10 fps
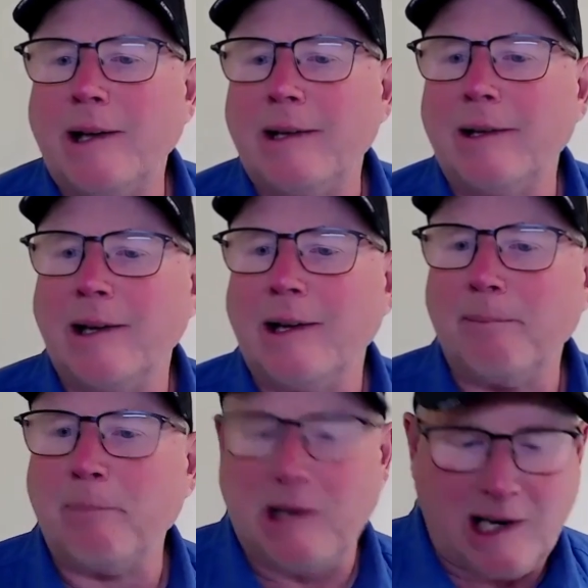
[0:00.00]

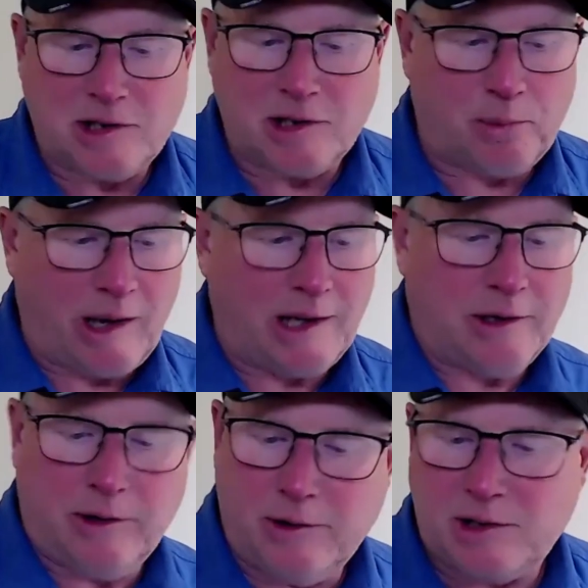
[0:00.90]
And because they're
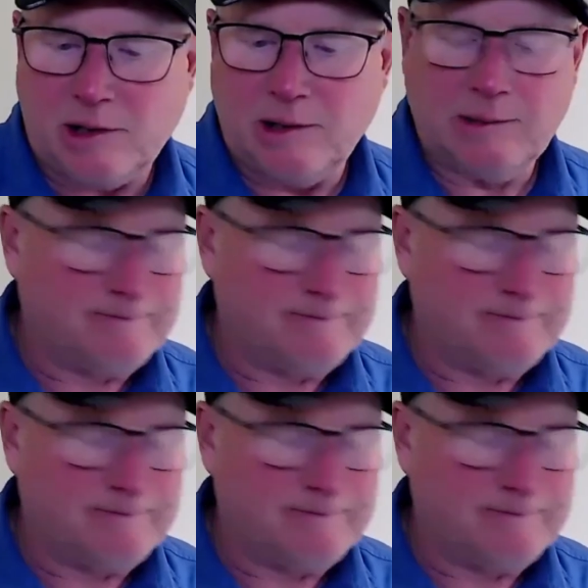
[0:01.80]
predators,